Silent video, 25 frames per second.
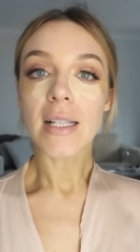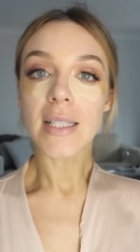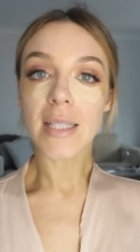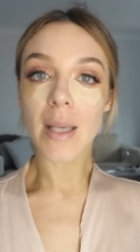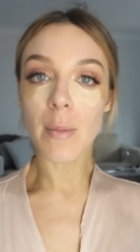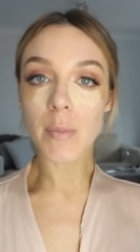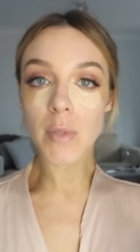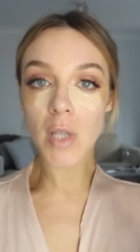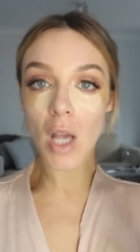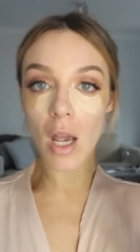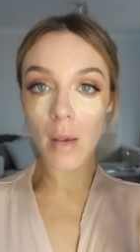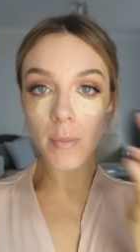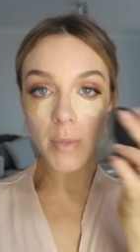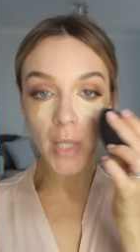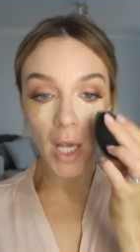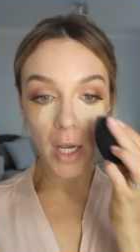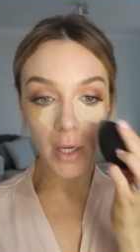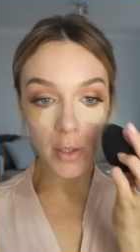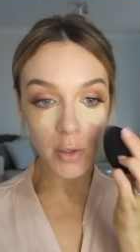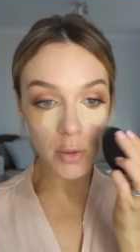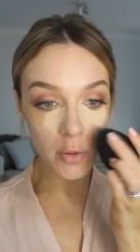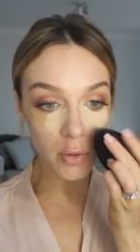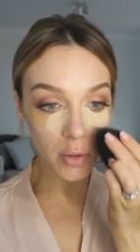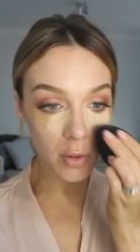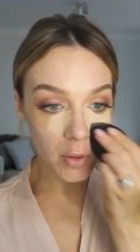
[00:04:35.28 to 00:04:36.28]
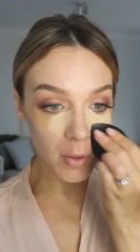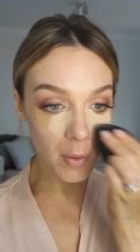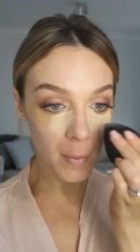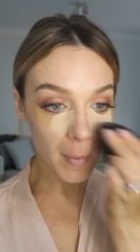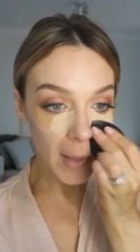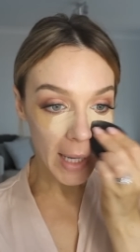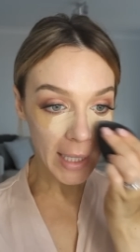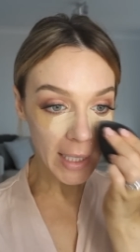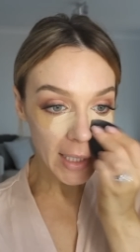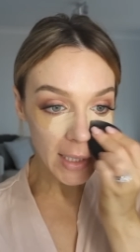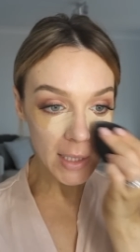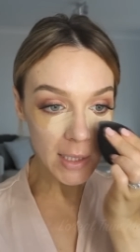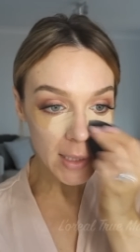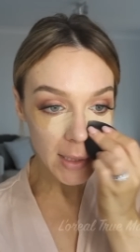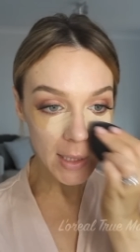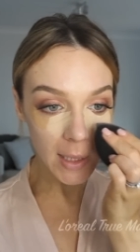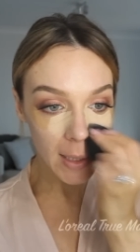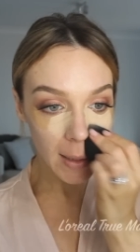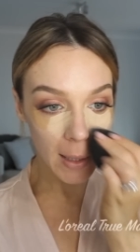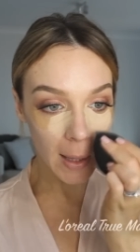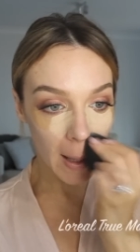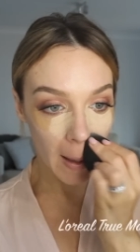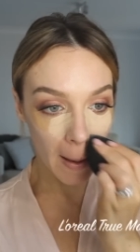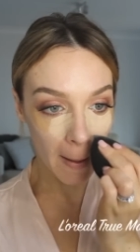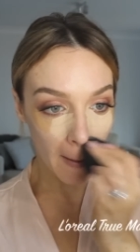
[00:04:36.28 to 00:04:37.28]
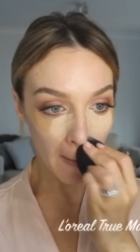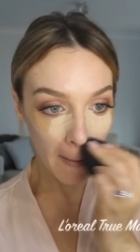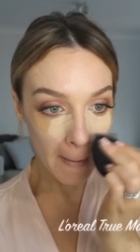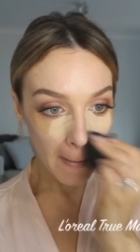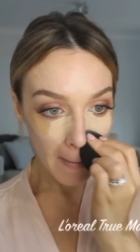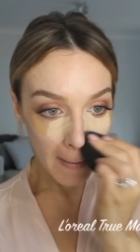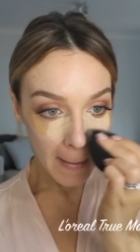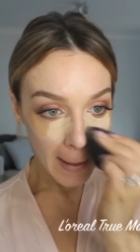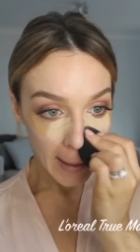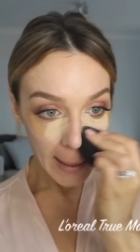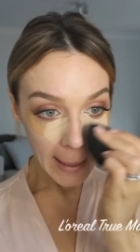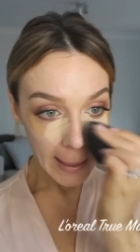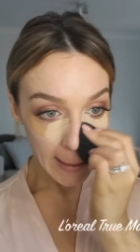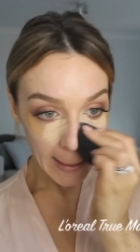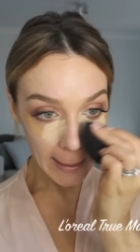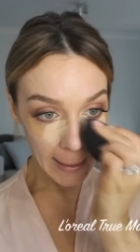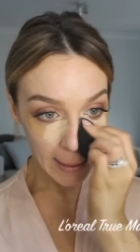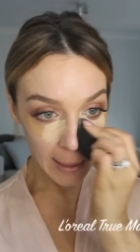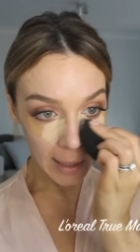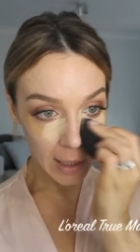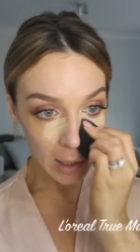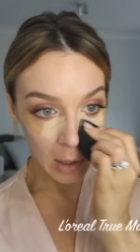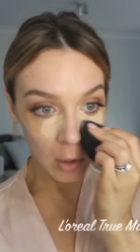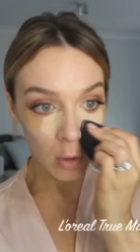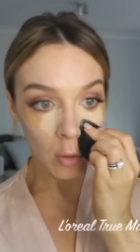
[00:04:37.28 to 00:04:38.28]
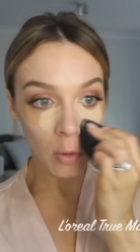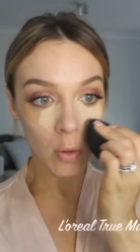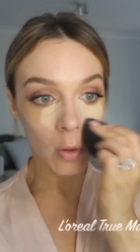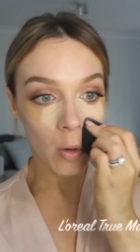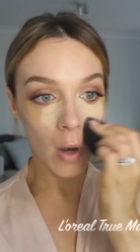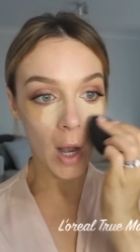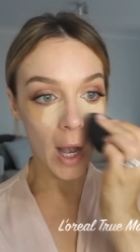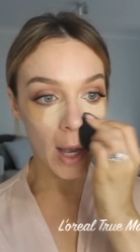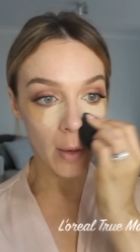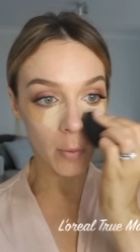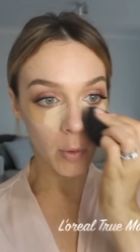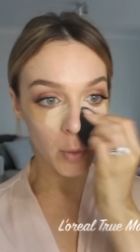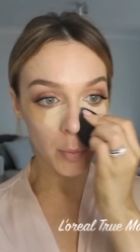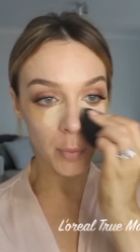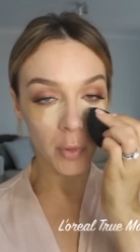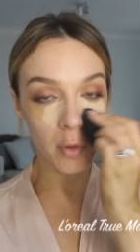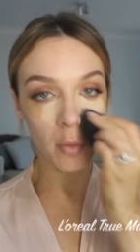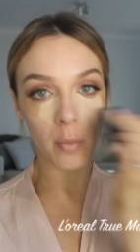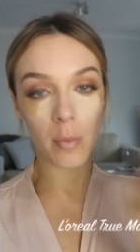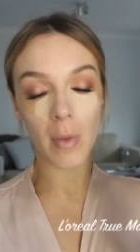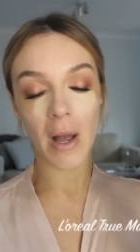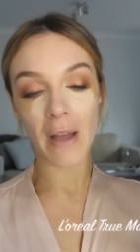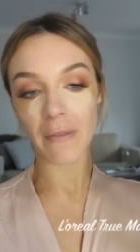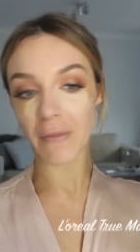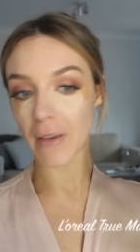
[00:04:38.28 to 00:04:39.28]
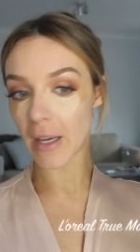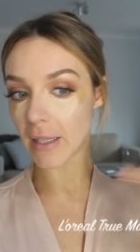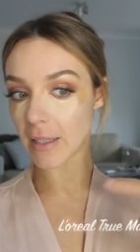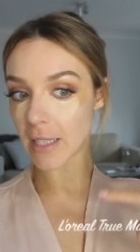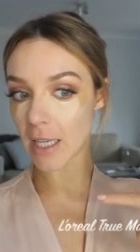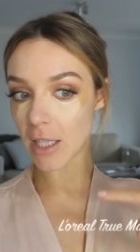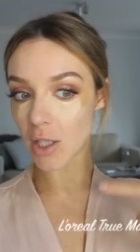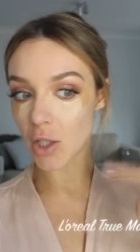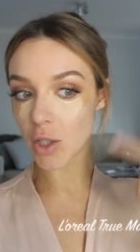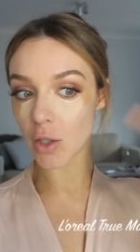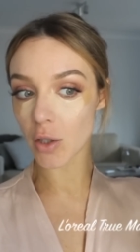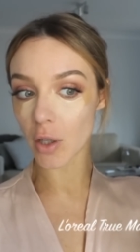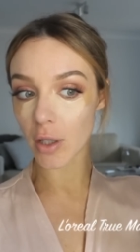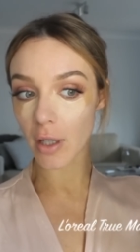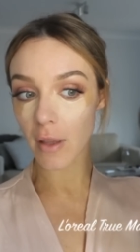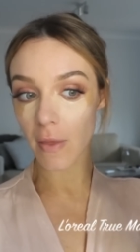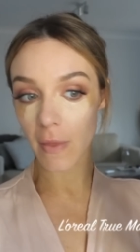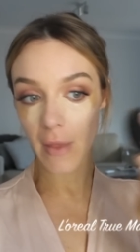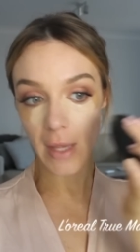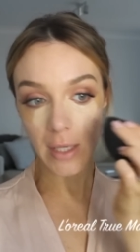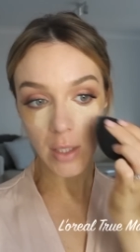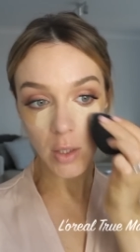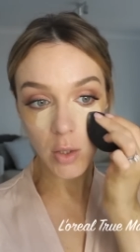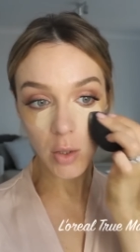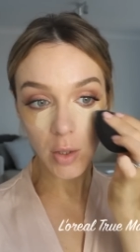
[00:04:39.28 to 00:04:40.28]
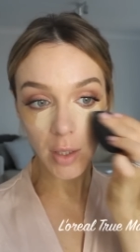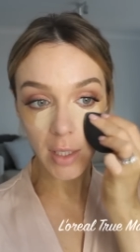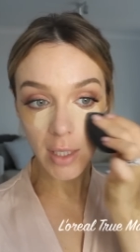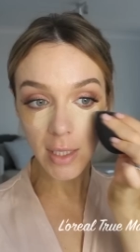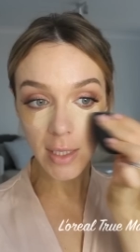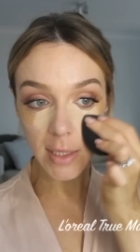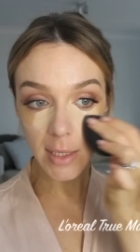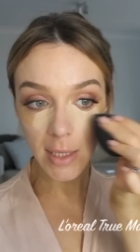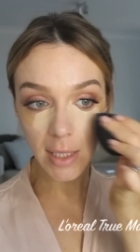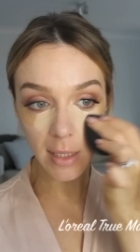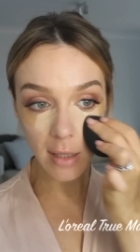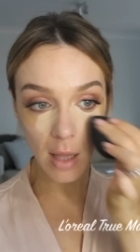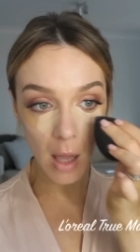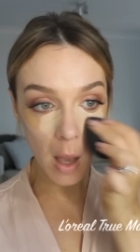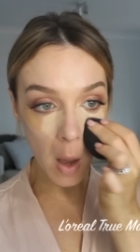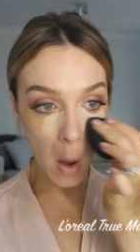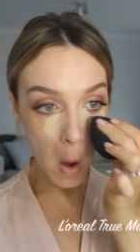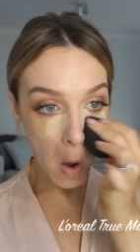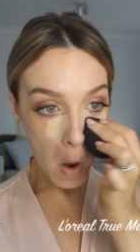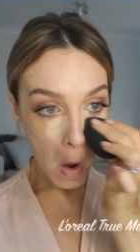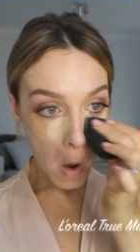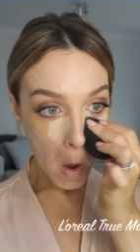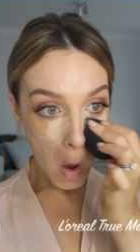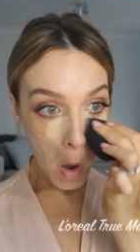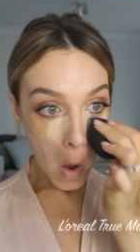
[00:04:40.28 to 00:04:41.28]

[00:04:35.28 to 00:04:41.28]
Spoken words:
Sometimes I do my concealer here, or I would put my foundation on and then do concealer.